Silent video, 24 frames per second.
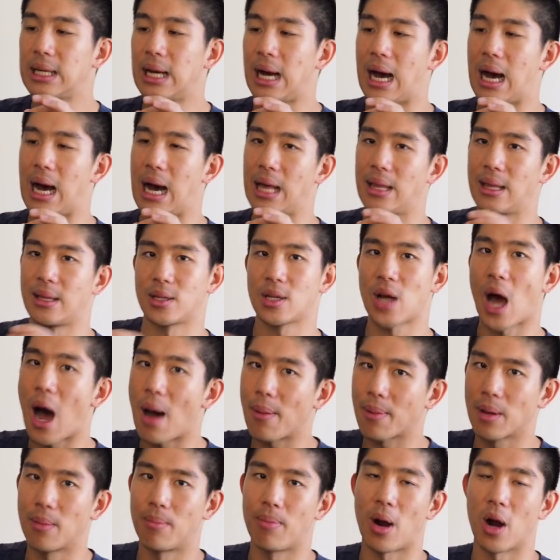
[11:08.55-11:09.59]
The
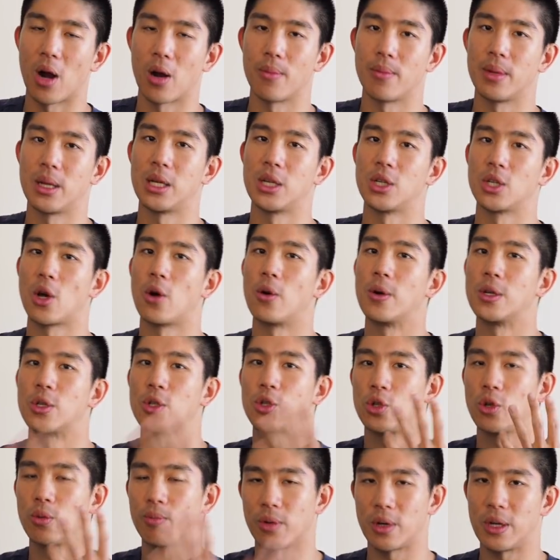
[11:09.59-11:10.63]
top compartment is always
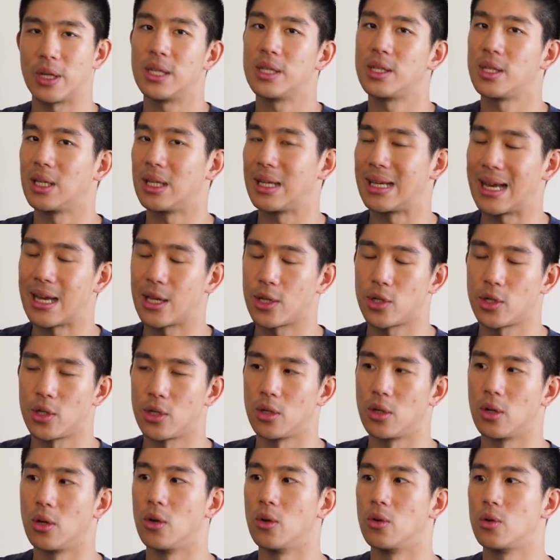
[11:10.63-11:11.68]
super easy to get
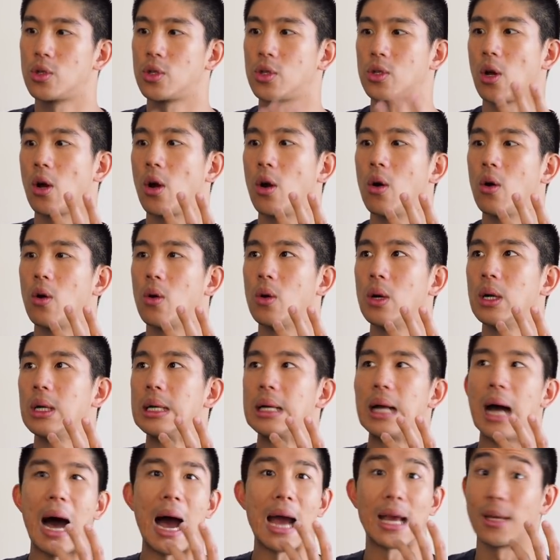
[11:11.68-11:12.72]
to, so
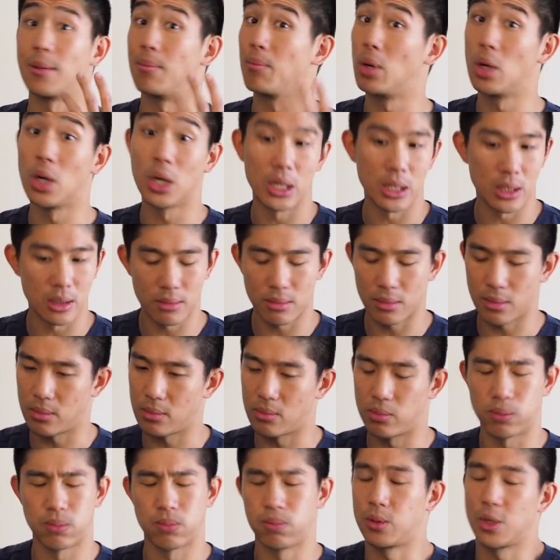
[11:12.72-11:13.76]
I can put
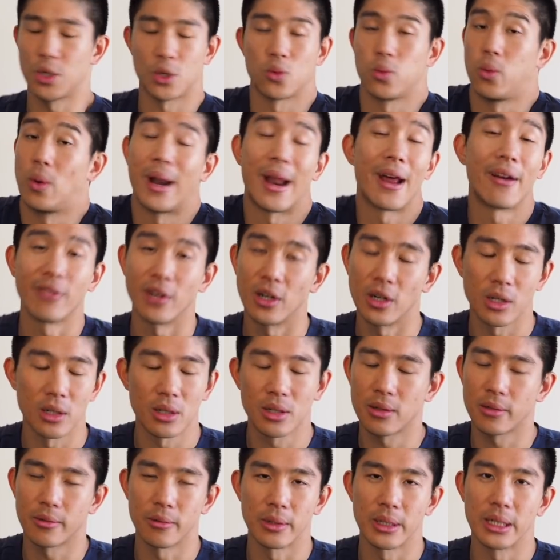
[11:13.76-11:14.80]
just whatever
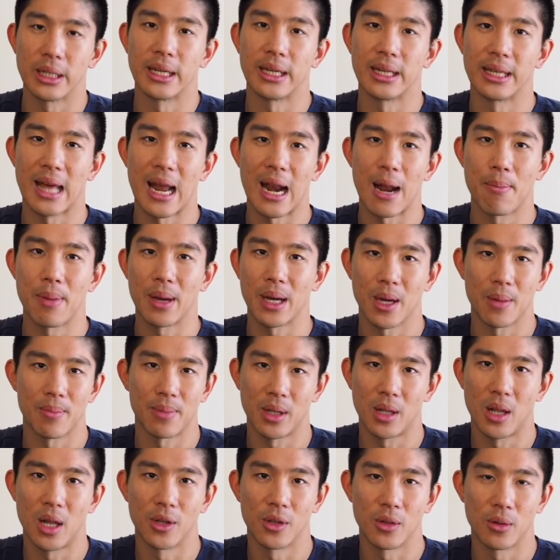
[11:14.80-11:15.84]
really that I pick up
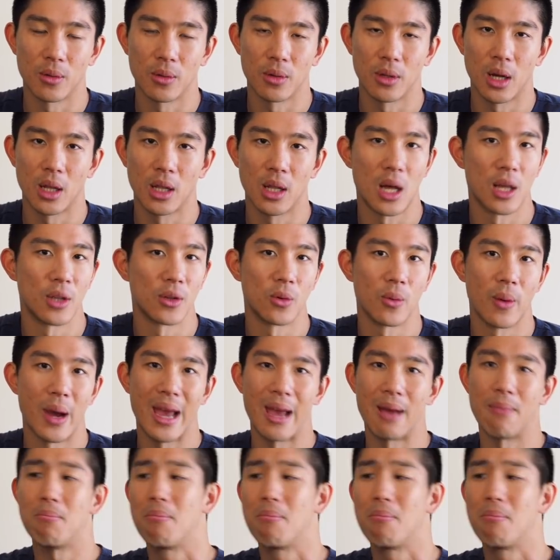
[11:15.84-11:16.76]
along the way.